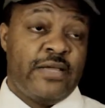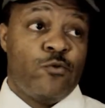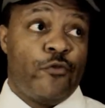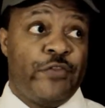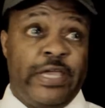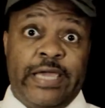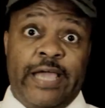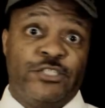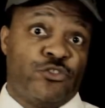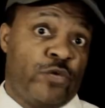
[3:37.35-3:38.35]
They want thick
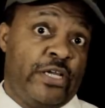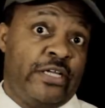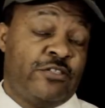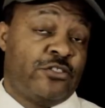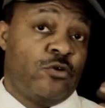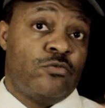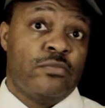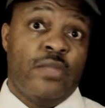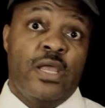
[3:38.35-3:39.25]
gauge strings. So